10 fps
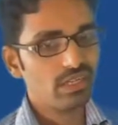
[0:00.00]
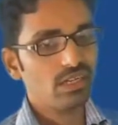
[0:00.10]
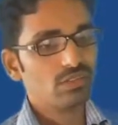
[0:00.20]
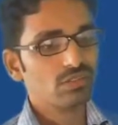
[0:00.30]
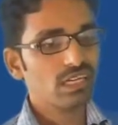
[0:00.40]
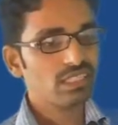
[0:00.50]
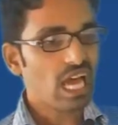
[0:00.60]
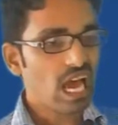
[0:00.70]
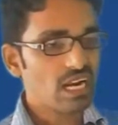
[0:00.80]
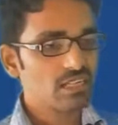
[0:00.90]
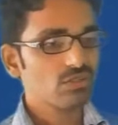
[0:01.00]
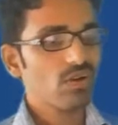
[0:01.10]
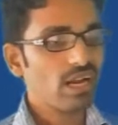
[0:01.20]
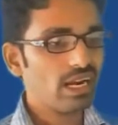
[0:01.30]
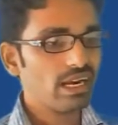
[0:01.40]
So that also
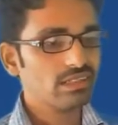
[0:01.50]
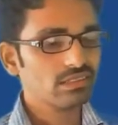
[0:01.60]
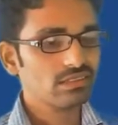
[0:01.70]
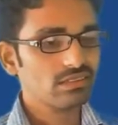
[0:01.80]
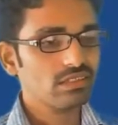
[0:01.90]
called as